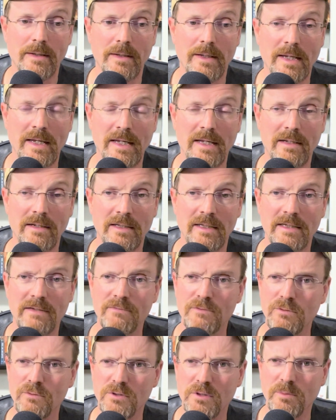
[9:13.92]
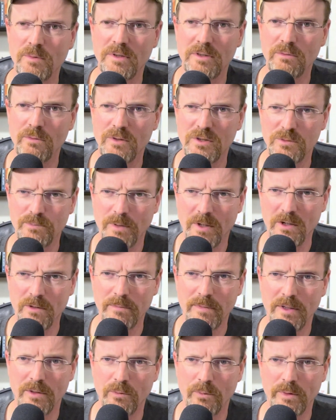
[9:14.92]
and it gives you something to
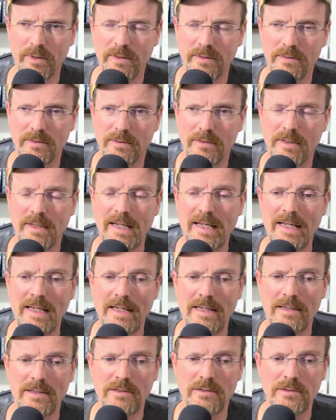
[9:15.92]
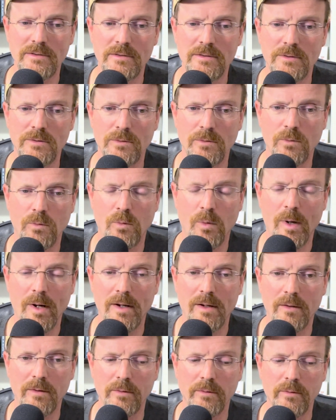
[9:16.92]
experiment with. And
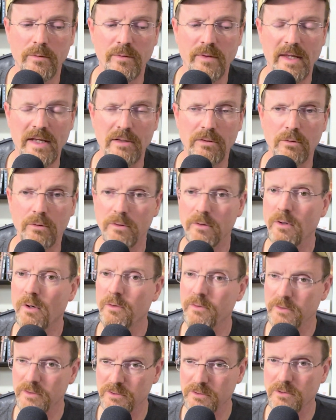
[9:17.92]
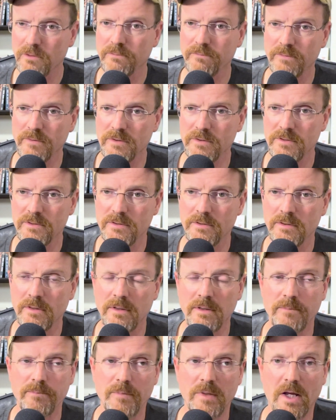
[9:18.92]
while they look on the surface
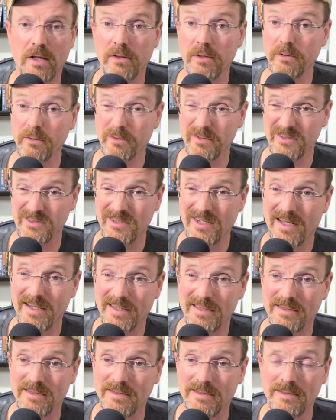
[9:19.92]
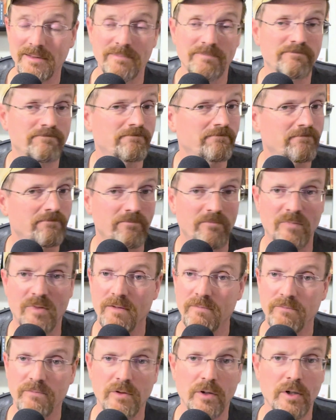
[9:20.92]
a little exotic,
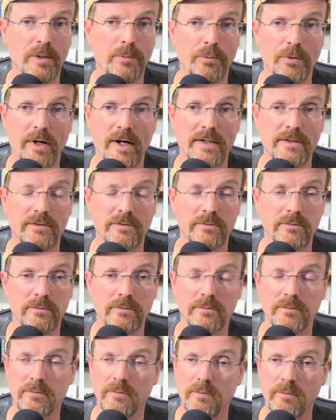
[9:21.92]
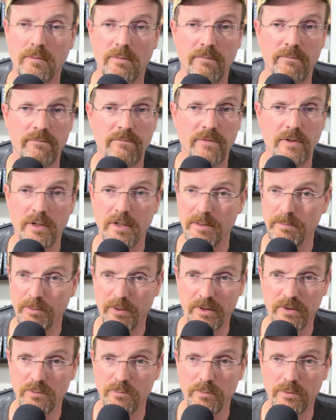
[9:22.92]
very practical, very
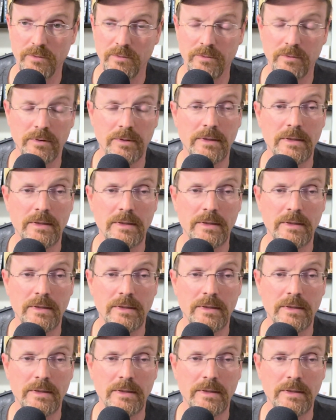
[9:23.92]
applicable,